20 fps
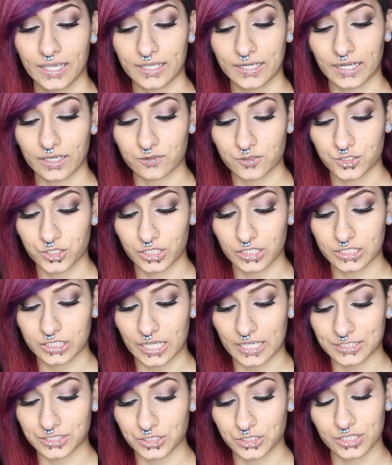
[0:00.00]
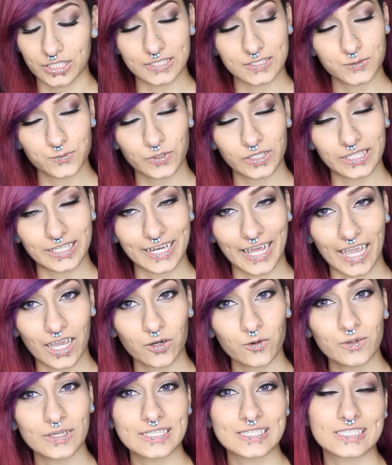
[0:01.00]
and how she attached this one
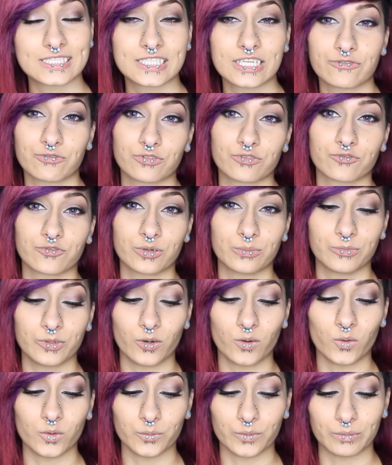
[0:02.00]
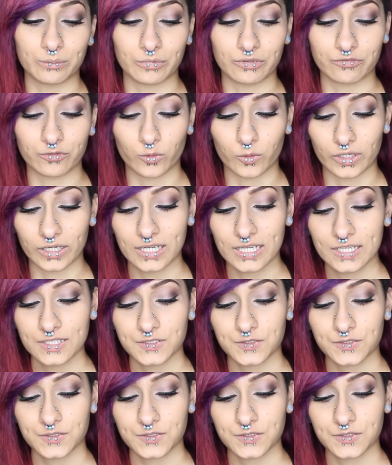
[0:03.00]
now is different from the old one before.